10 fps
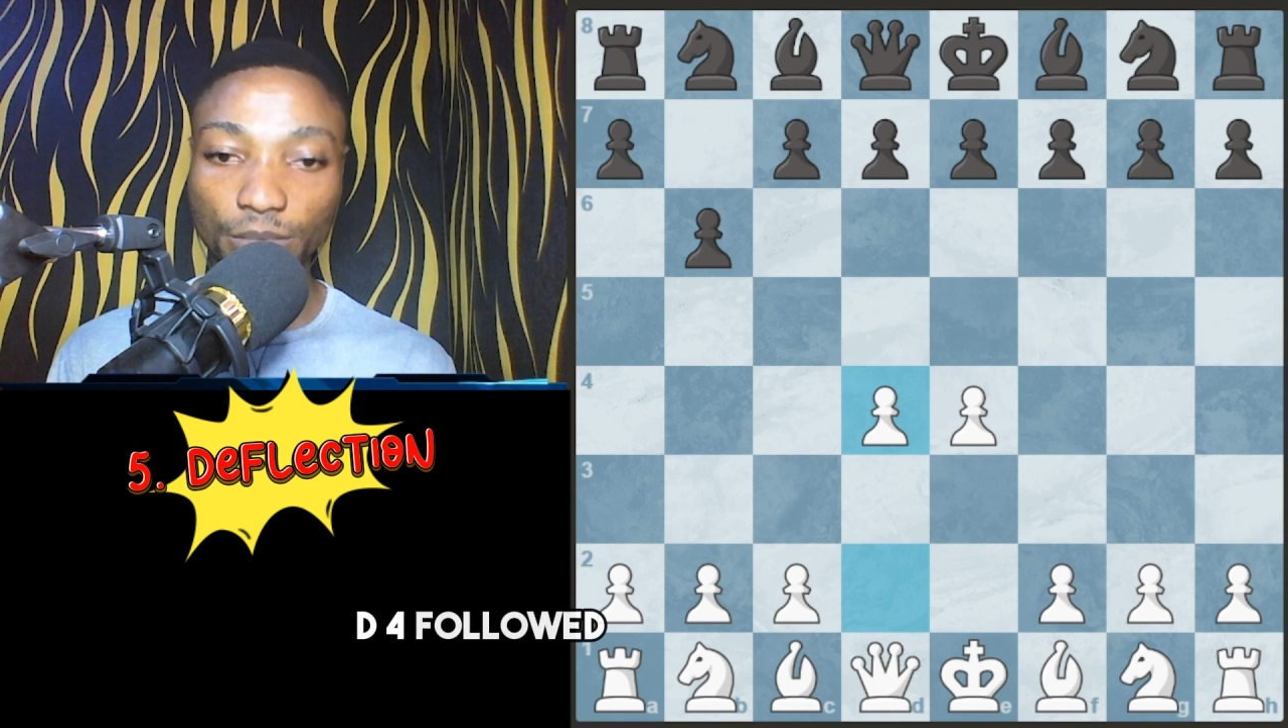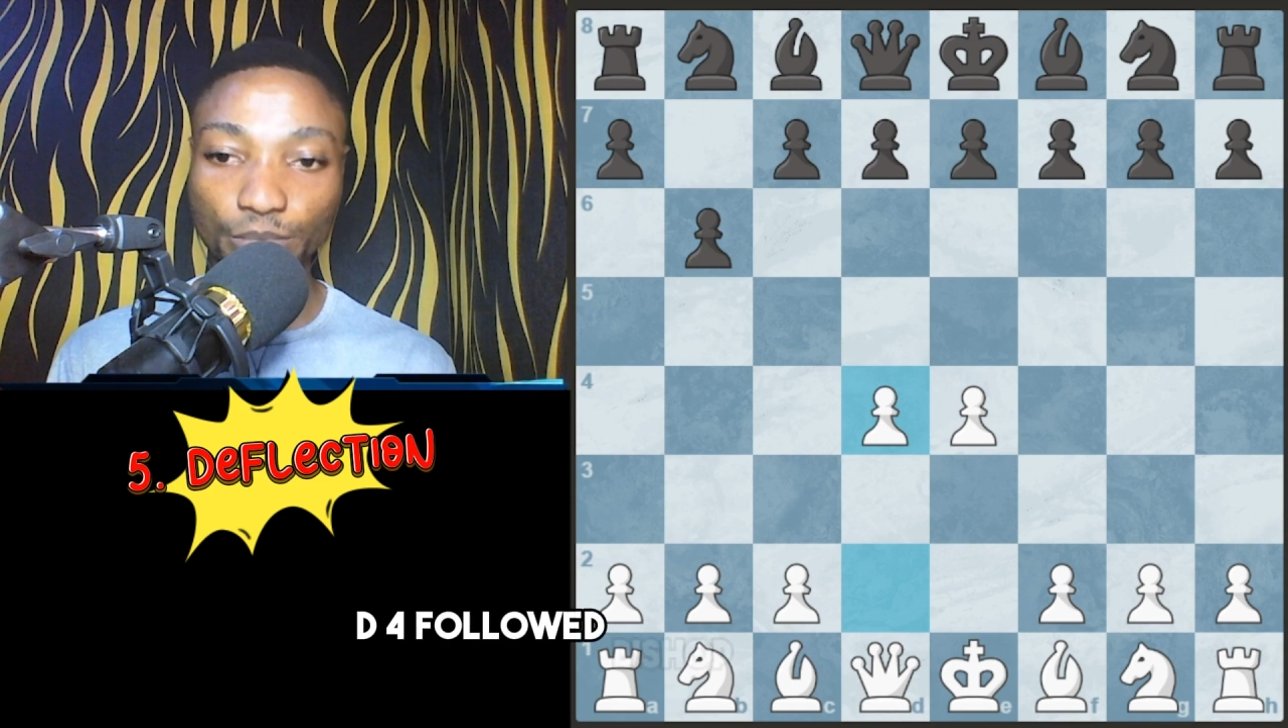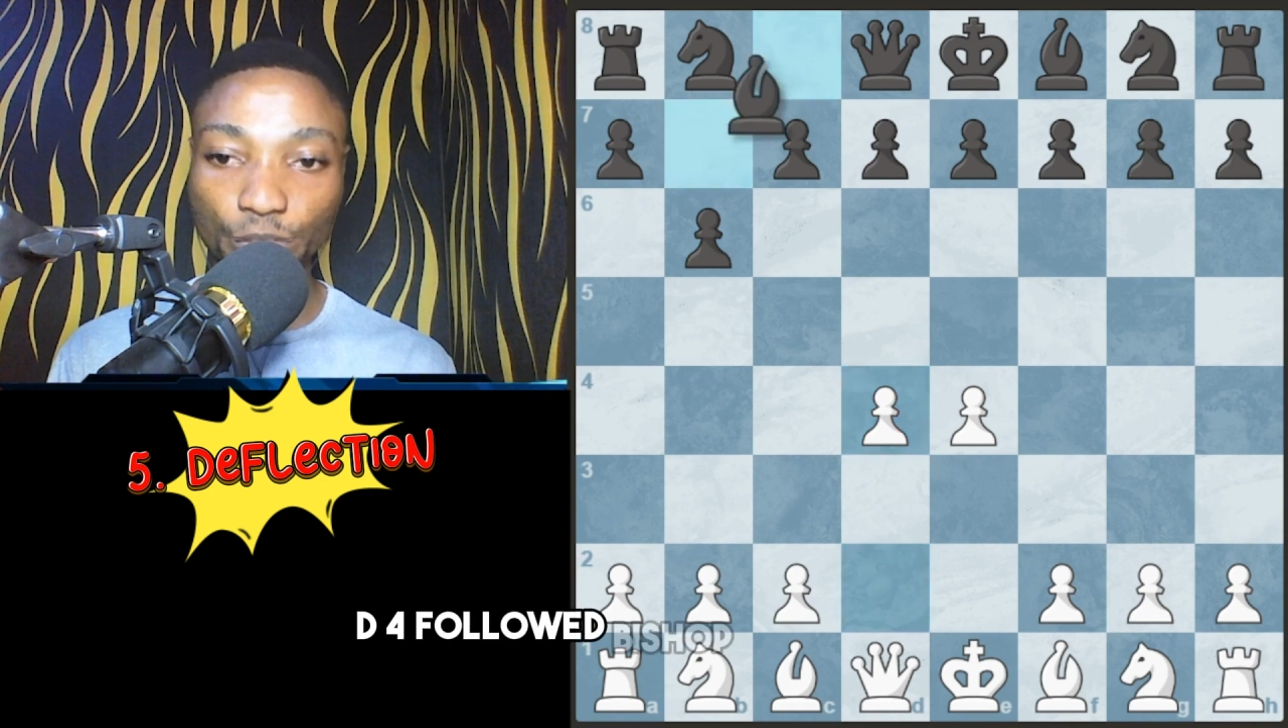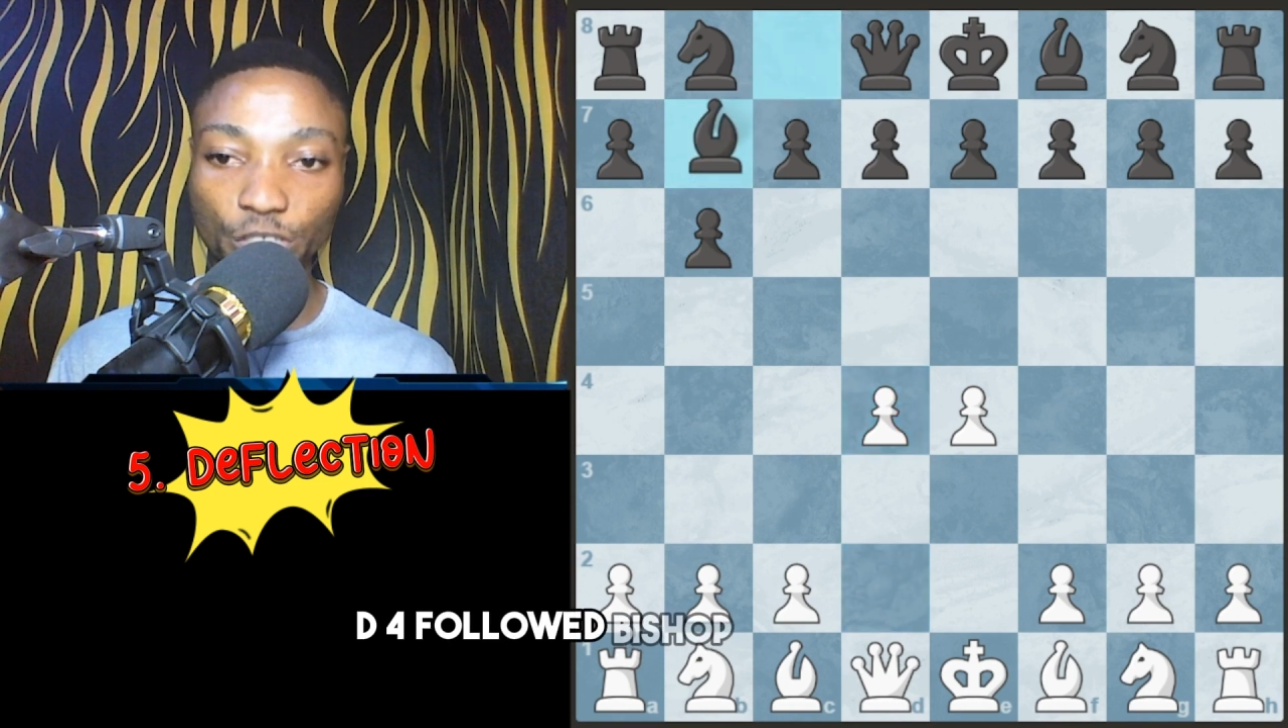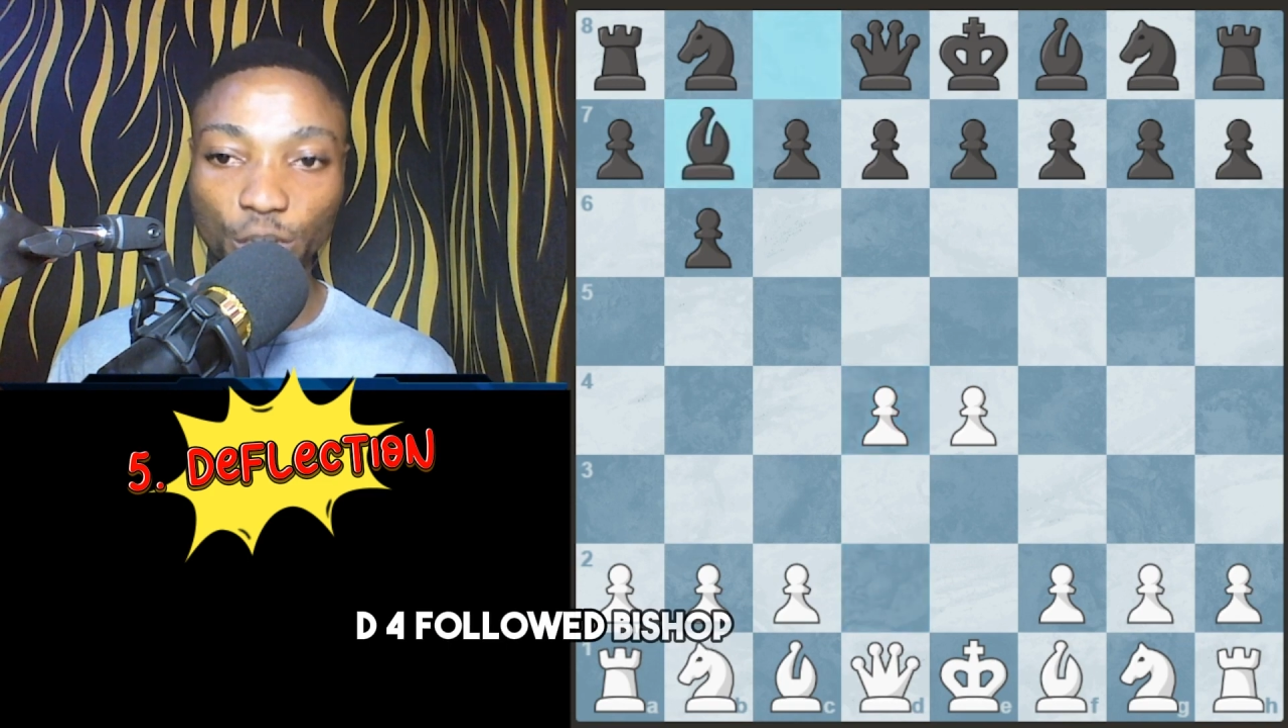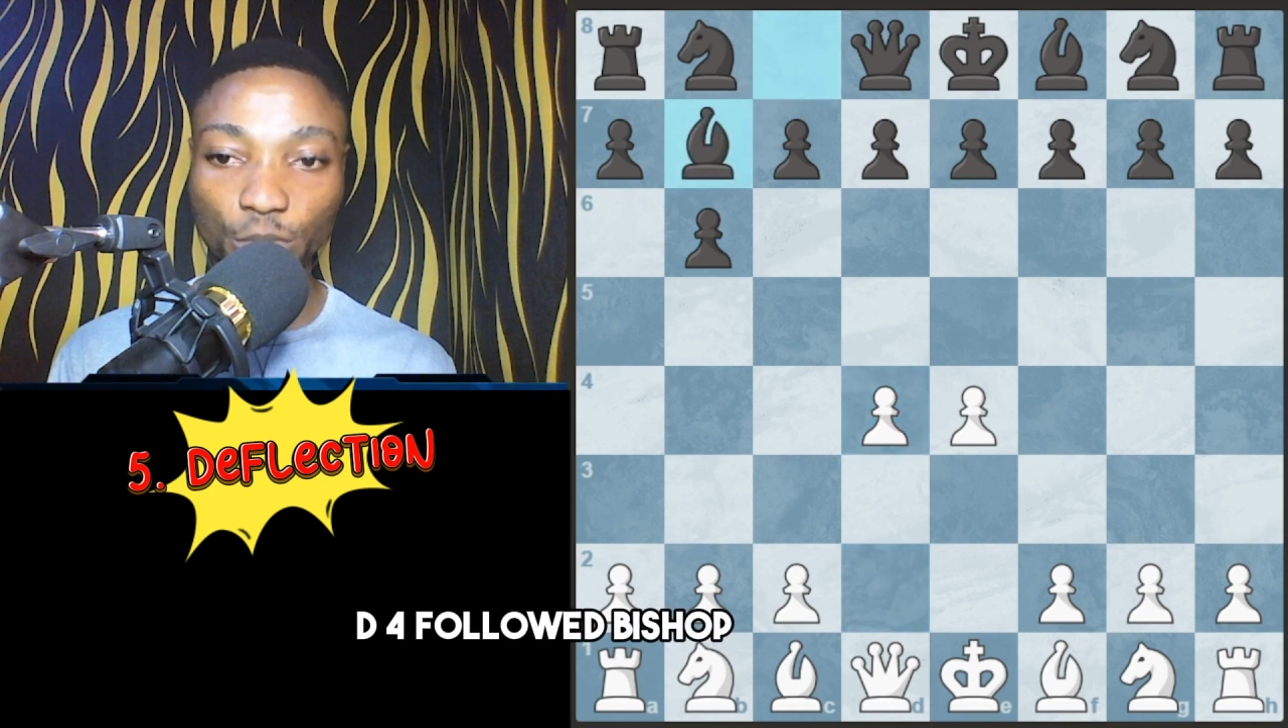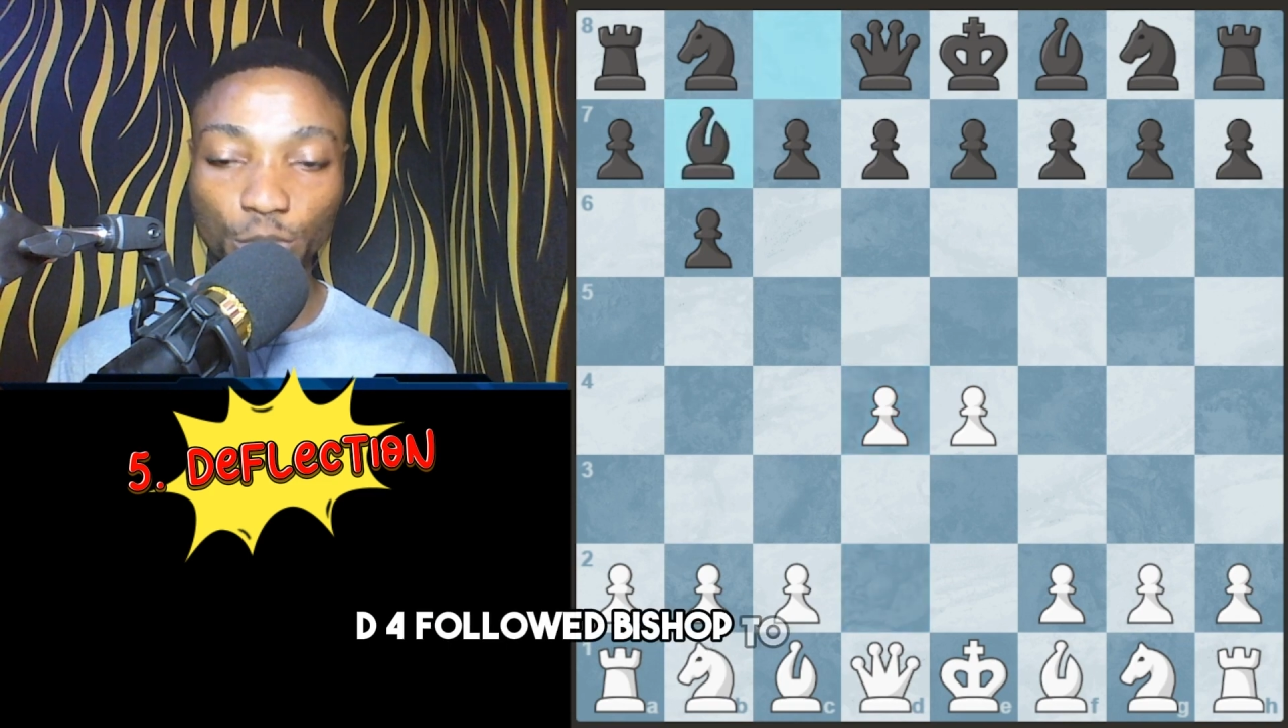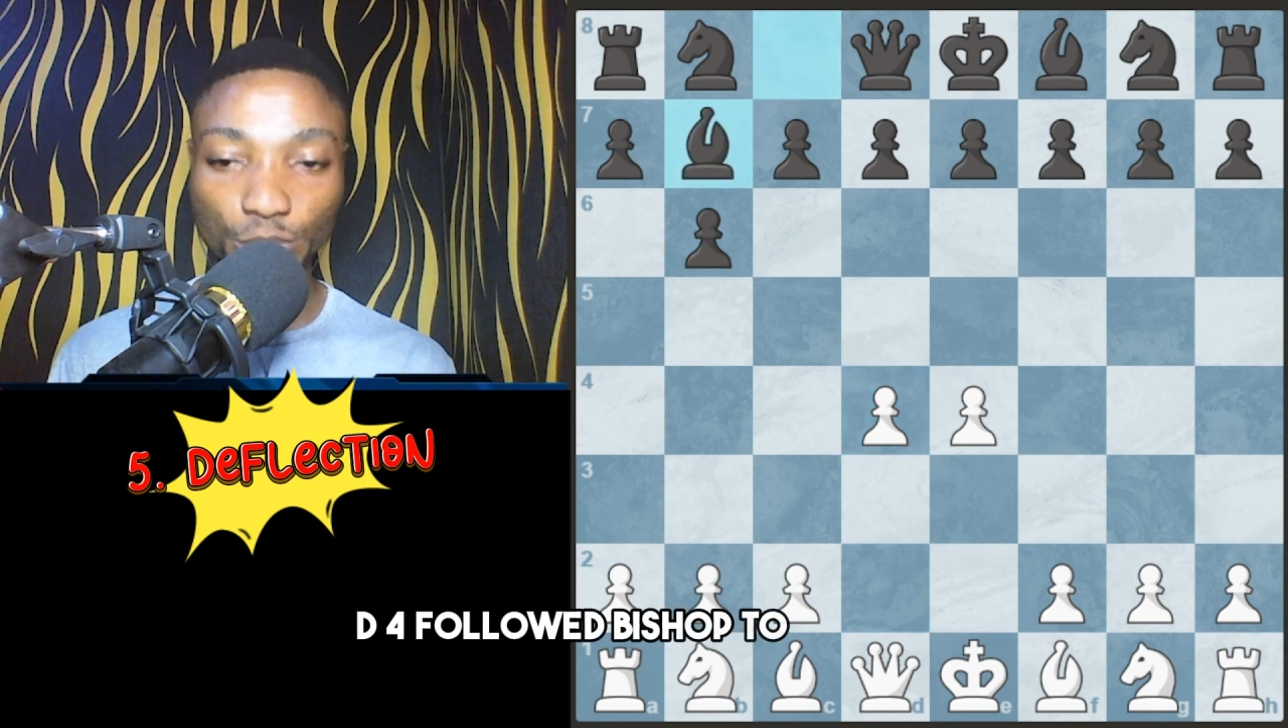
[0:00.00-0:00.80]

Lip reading: bishop to